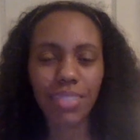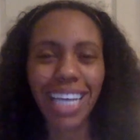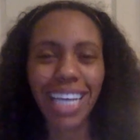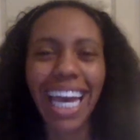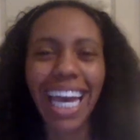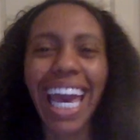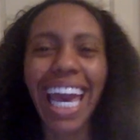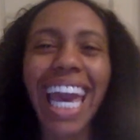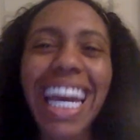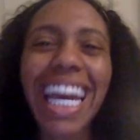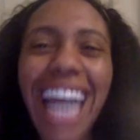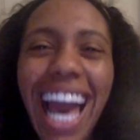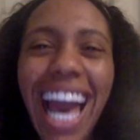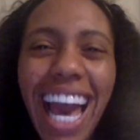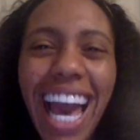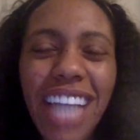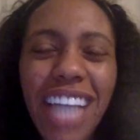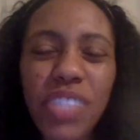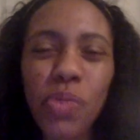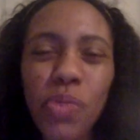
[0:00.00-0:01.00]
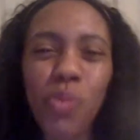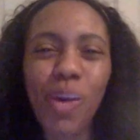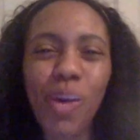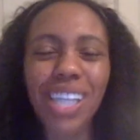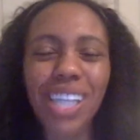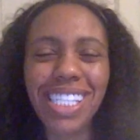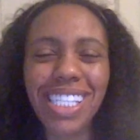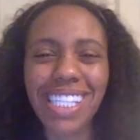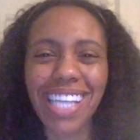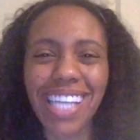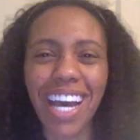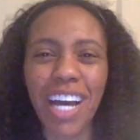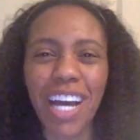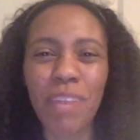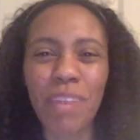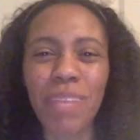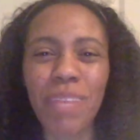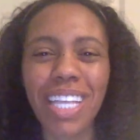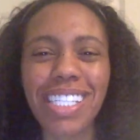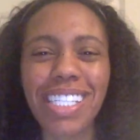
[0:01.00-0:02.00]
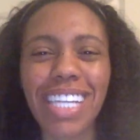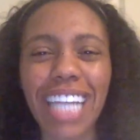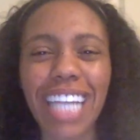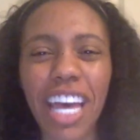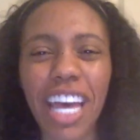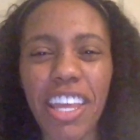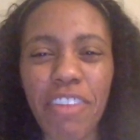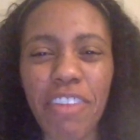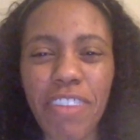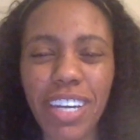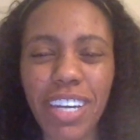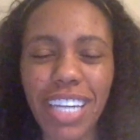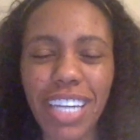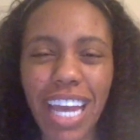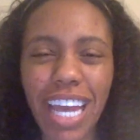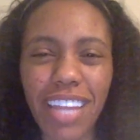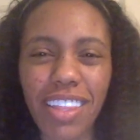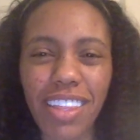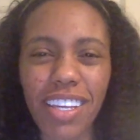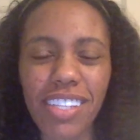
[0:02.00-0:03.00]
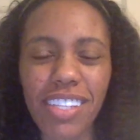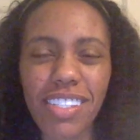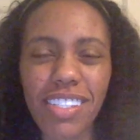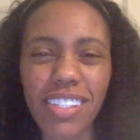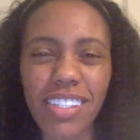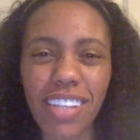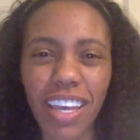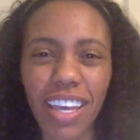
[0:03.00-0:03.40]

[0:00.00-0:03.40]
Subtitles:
Hey guys, what's up? It's Claudia Fernandez,